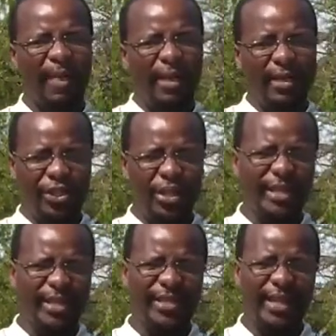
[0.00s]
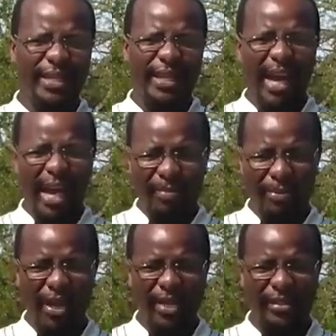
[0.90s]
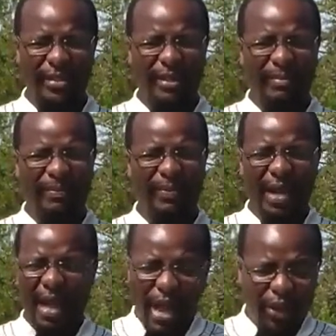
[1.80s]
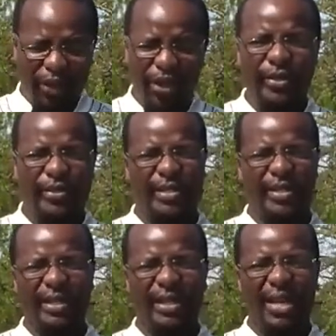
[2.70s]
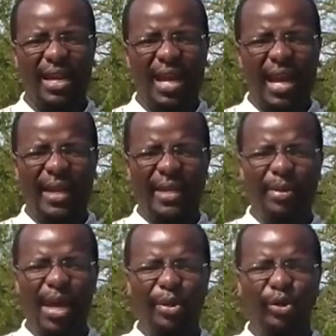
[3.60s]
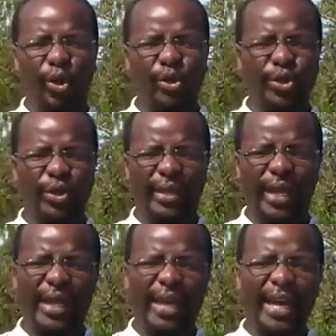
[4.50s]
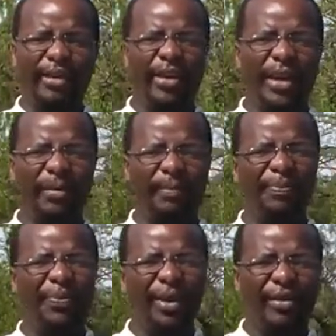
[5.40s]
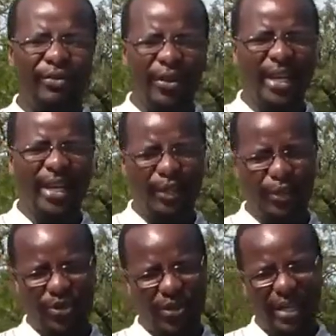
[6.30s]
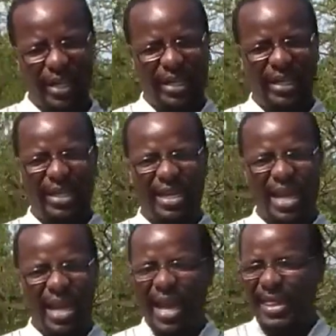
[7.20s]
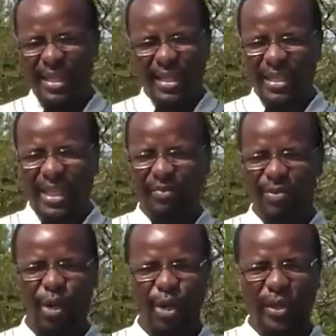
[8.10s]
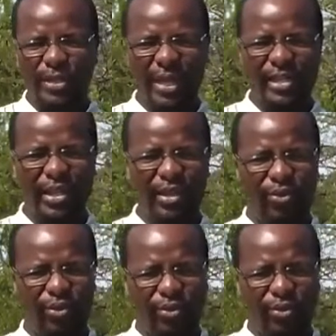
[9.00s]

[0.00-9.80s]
Jesus said here, I am thirsty. I thirst. And the Bible goes on, they gave him vinegar to drink, and they didn't give him what he was asking for.